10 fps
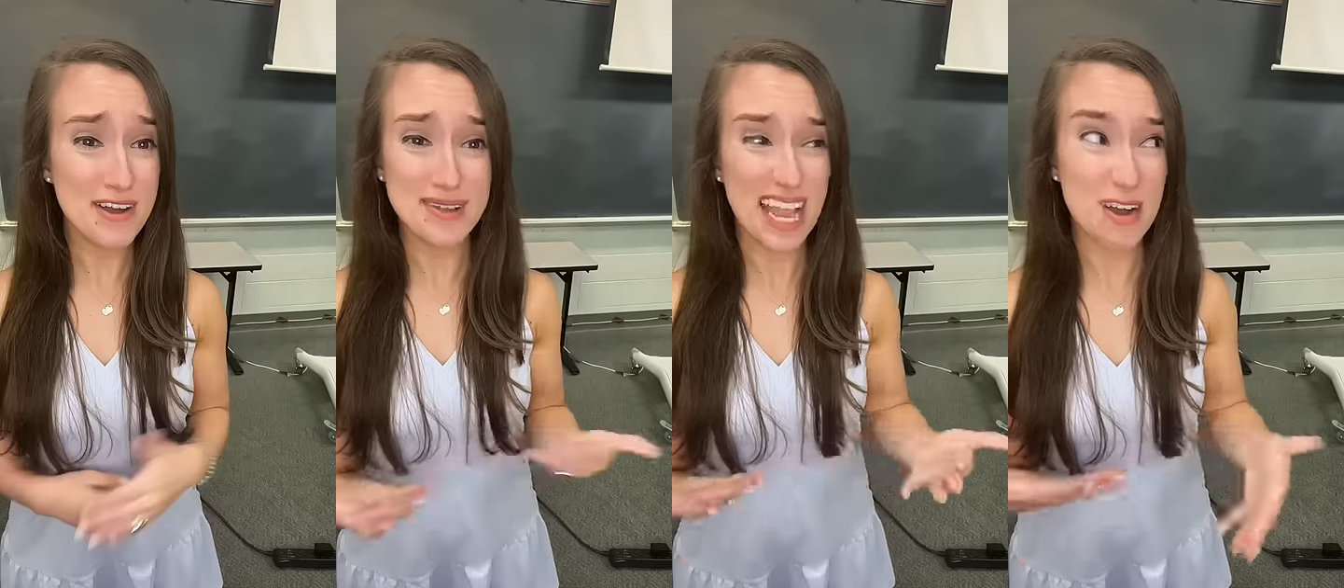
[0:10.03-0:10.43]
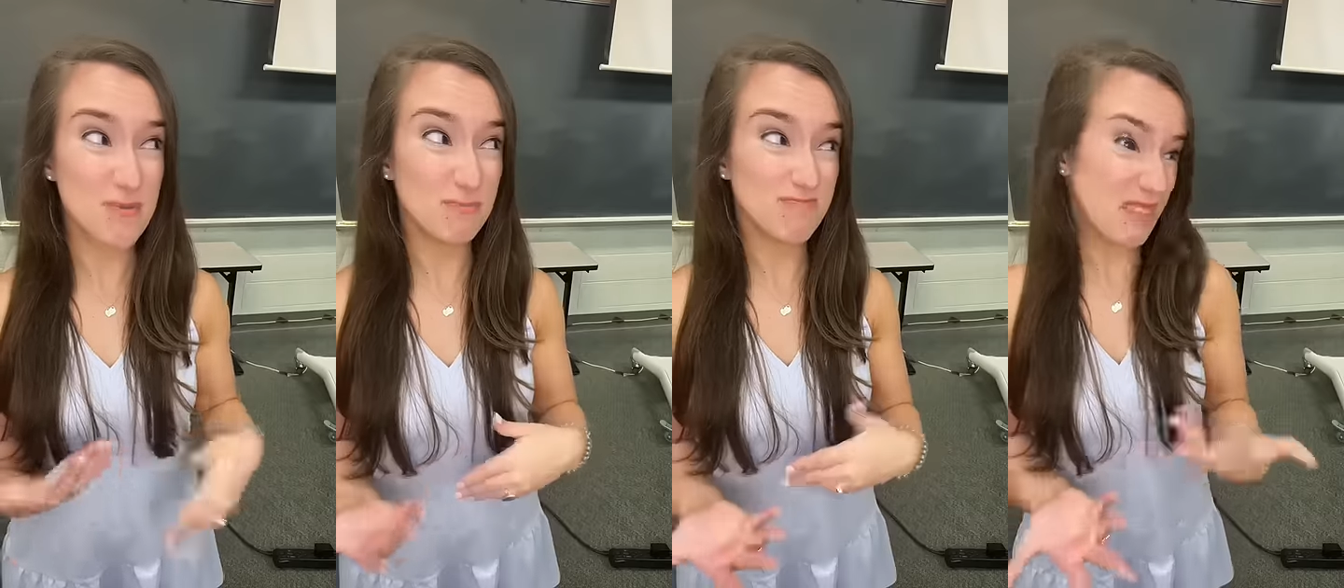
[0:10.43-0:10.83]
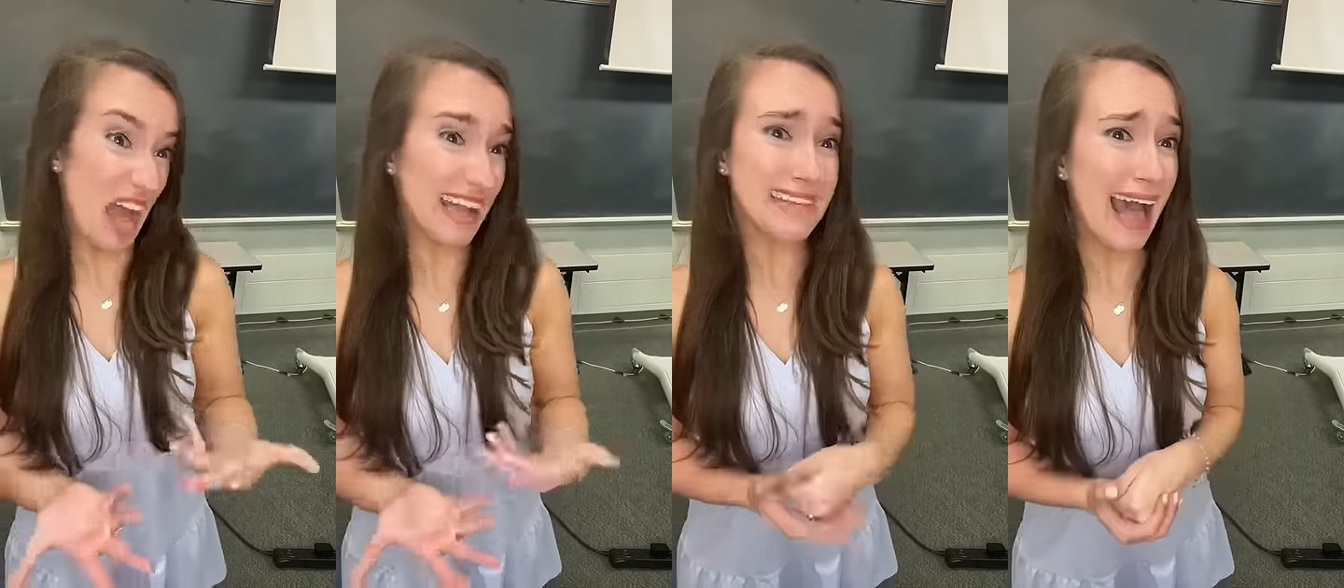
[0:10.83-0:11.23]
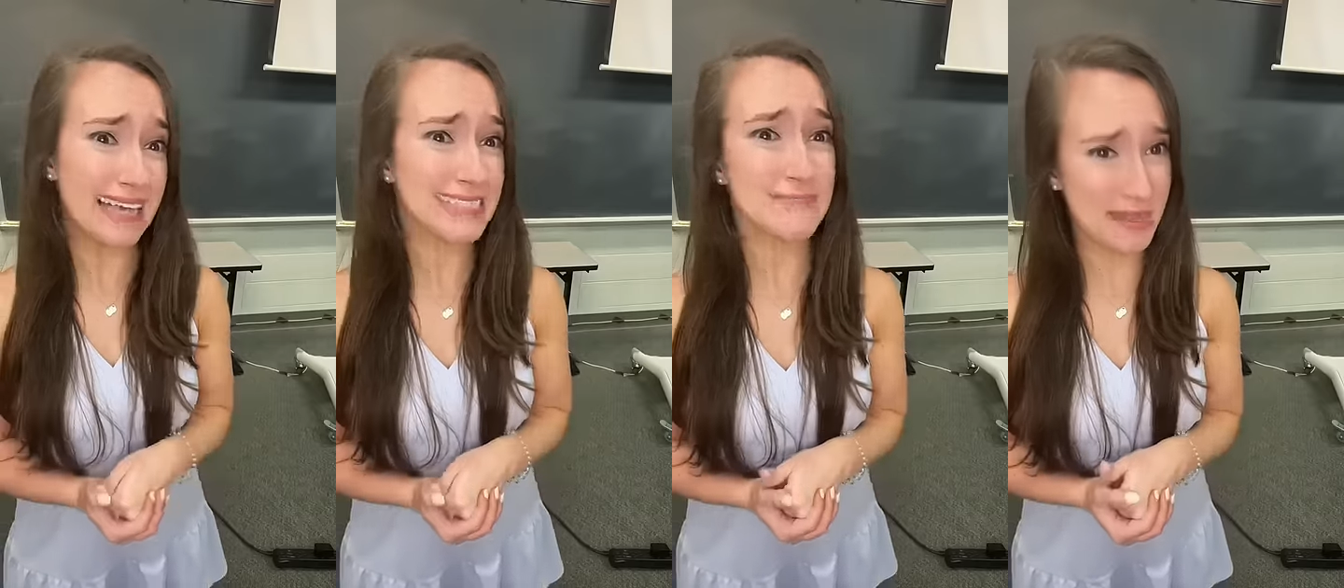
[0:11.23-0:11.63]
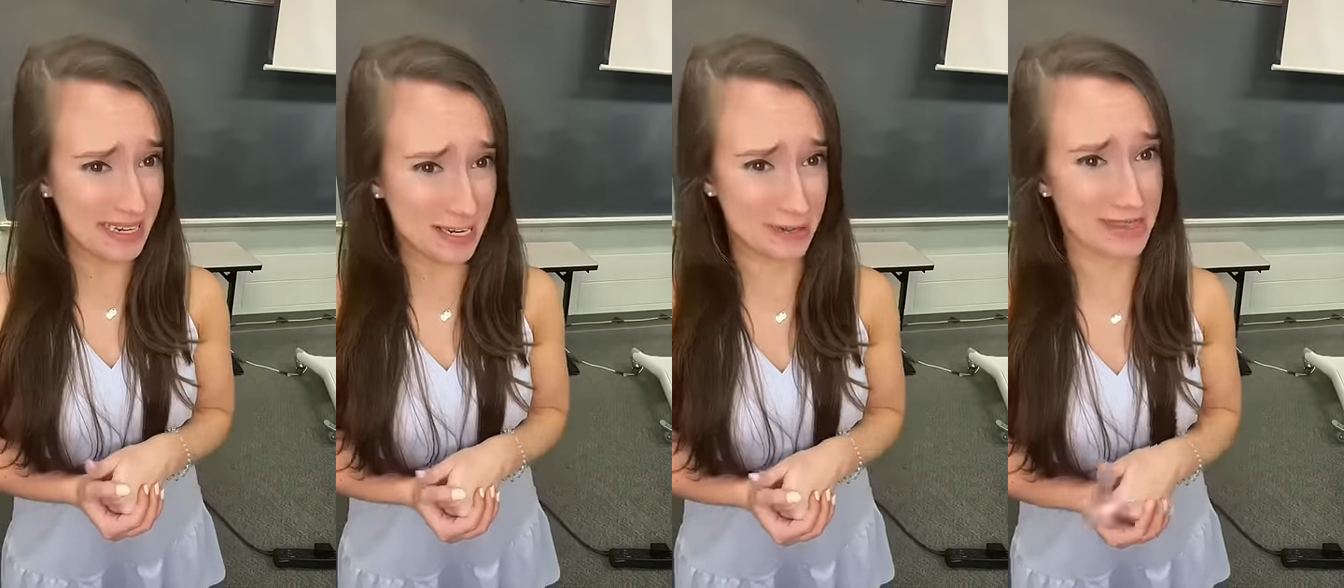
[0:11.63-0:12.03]
yeah, well, Kyle hasn't been
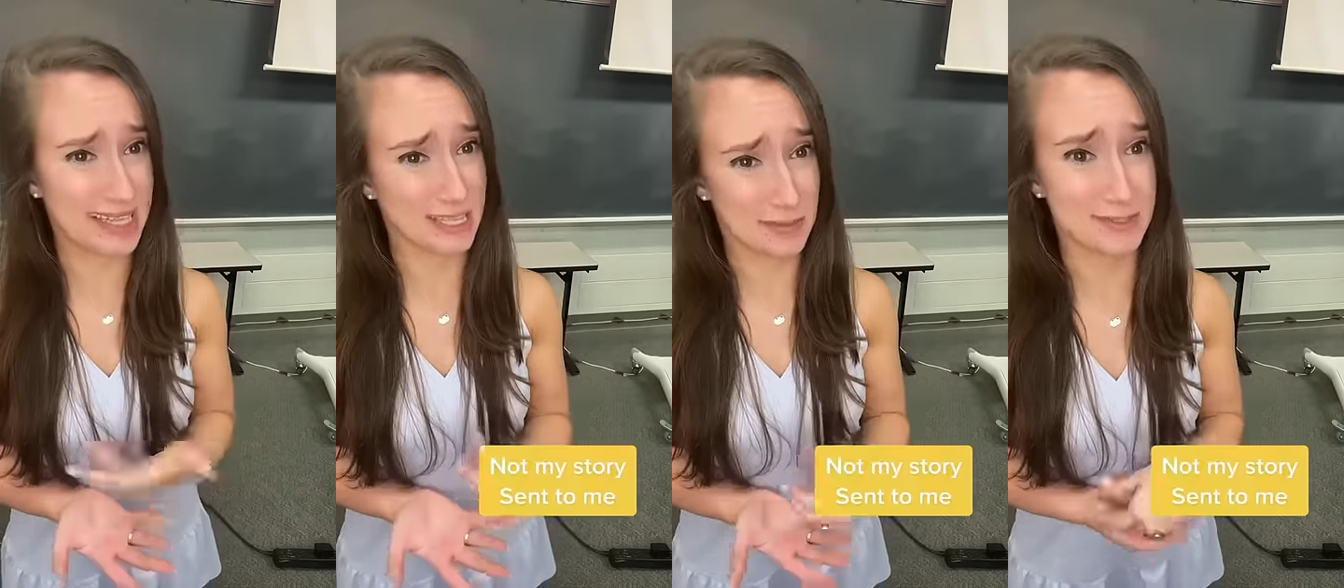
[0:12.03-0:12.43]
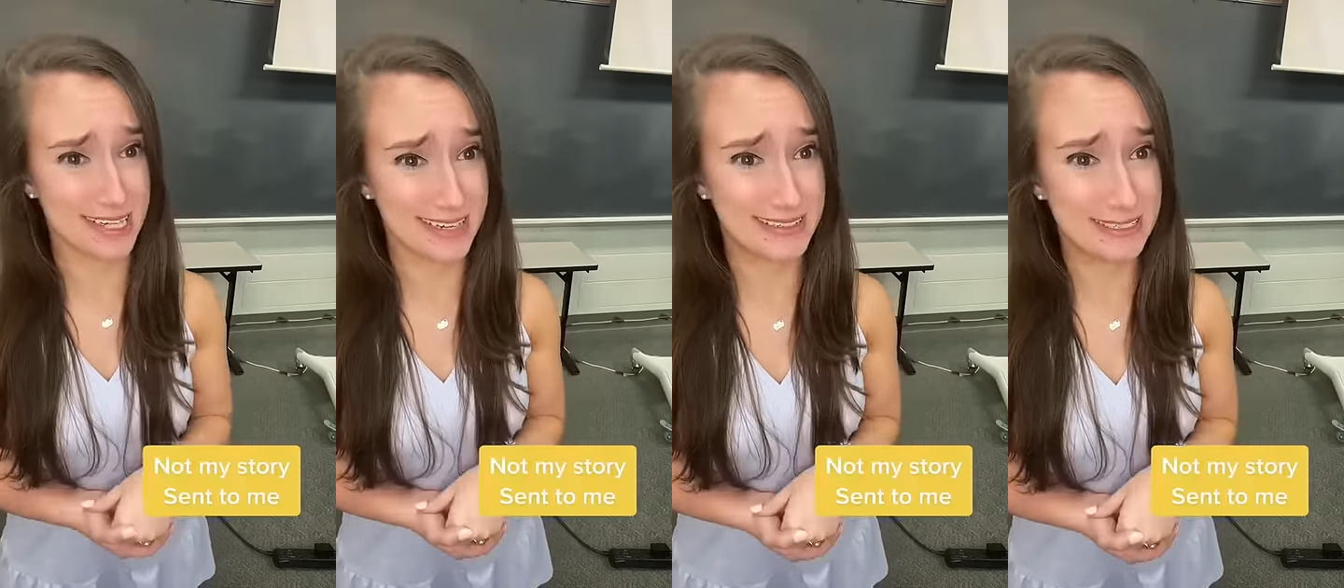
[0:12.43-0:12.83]
here the last couple days.